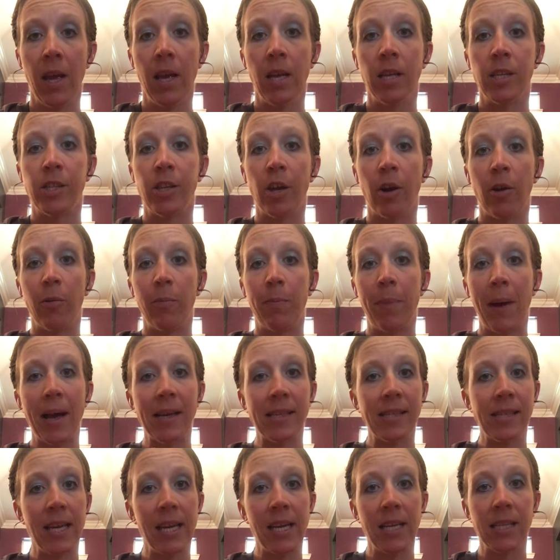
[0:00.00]
So
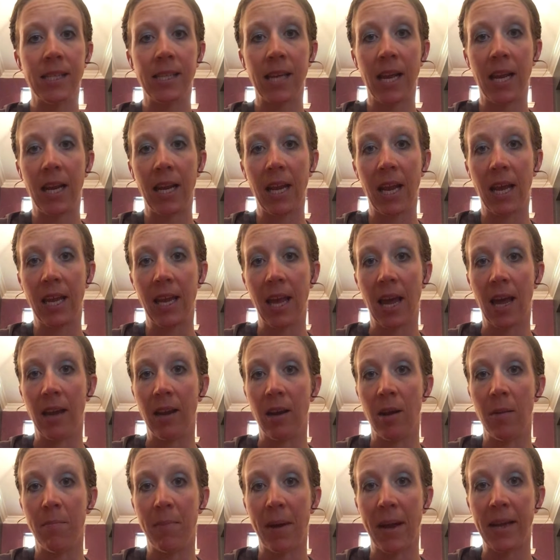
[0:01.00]
passing and setting,
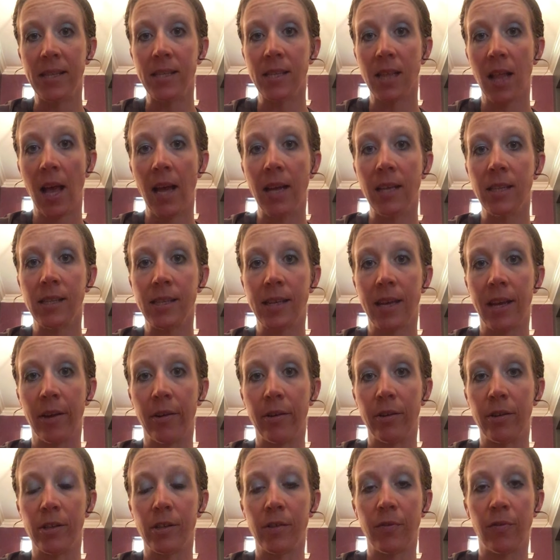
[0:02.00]
again, baseline
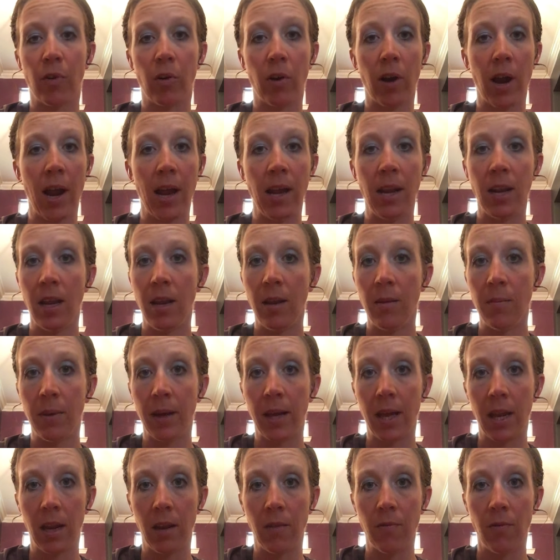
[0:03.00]
skills for any
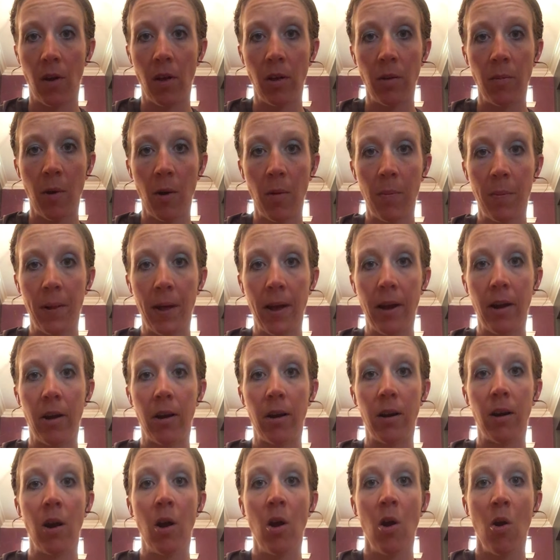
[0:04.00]
beginning volleyball player,